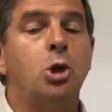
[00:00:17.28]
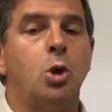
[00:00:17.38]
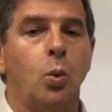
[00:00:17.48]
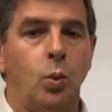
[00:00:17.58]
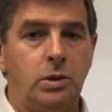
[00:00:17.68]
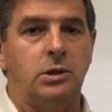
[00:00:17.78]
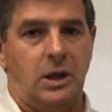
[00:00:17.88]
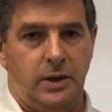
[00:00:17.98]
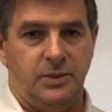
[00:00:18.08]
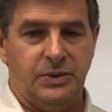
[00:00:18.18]
will
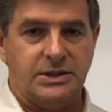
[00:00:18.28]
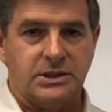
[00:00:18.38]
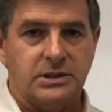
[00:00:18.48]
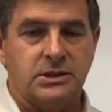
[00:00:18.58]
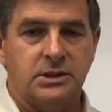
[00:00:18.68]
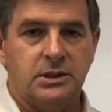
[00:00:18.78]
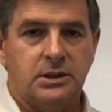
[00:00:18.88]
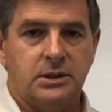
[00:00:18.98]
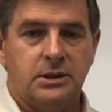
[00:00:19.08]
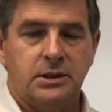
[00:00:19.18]
go out of business.
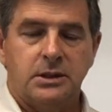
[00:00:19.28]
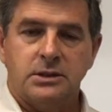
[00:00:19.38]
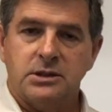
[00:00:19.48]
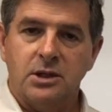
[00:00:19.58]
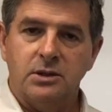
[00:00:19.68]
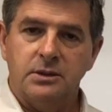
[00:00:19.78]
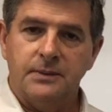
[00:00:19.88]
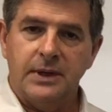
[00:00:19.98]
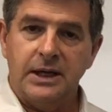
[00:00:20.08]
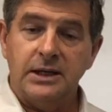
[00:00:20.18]
So
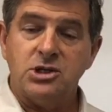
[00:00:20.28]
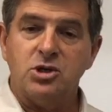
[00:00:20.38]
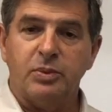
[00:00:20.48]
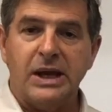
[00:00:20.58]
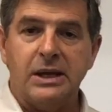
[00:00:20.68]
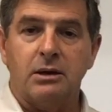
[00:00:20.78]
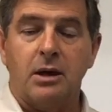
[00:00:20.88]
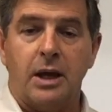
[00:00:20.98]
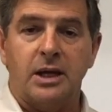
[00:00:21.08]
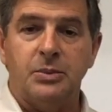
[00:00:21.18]
unless you're planning on
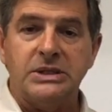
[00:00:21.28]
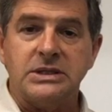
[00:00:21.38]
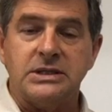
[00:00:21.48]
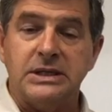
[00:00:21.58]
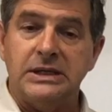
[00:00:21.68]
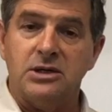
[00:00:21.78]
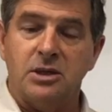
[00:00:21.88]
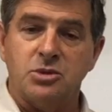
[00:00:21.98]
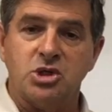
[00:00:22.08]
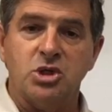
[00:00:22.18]
going out of business
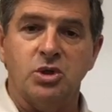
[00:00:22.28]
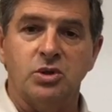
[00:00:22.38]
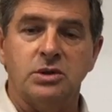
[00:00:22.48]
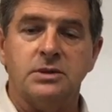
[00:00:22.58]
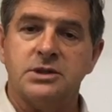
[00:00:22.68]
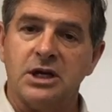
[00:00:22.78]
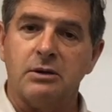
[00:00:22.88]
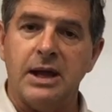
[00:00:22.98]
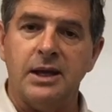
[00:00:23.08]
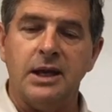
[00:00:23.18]
anytime soon, stick
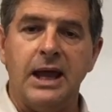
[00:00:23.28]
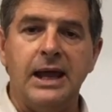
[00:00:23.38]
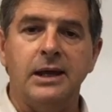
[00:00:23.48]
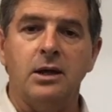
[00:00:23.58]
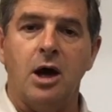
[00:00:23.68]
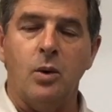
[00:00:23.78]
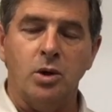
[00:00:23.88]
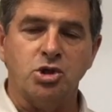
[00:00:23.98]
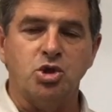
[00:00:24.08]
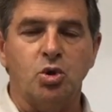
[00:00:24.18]
around and I want
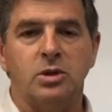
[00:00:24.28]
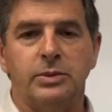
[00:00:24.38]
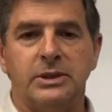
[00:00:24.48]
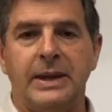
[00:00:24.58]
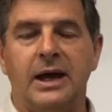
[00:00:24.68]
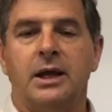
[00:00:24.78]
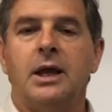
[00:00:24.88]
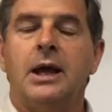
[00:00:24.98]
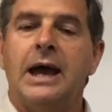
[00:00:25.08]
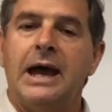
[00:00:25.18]
to talk a bit about
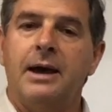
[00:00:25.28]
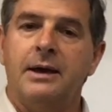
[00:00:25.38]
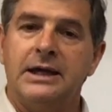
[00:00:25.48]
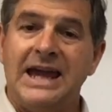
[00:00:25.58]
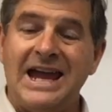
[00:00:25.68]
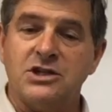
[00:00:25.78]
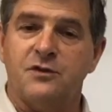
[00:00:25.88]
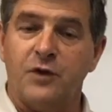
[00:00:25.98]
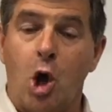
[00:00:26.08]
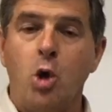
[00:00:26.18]
cash
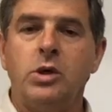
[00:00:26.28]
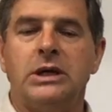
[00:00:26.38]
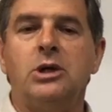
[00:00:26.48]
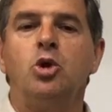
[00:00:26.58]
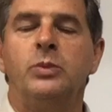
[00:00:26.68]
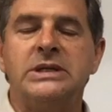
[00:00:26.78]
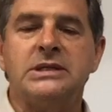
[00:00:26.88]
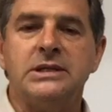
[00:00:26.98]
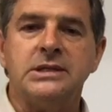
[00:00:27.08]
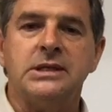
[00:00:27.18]
flow in your
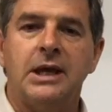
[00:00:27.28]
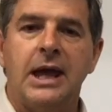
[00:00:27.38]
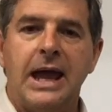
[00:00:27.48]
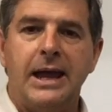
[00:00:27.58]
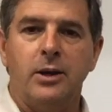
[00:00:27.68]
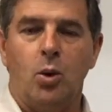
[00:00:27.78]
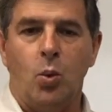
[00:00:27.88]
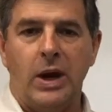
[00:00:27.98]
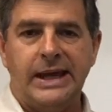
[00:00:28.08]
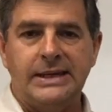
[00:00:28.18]
business and
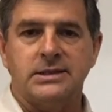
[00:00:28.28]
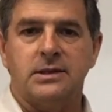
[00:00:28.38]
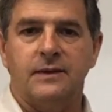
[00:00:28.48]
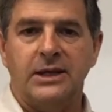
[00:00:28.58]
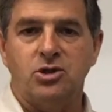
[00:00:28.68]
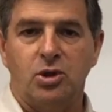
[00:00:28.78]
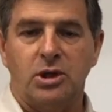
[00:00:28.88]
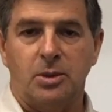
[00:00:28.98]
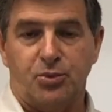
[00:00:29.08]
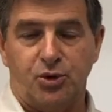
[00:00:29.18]
ways that you can
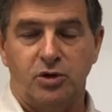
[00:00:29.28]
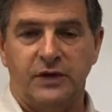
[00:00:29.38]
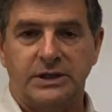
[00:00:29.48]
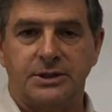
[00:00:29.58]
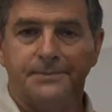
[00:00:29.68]
improve it.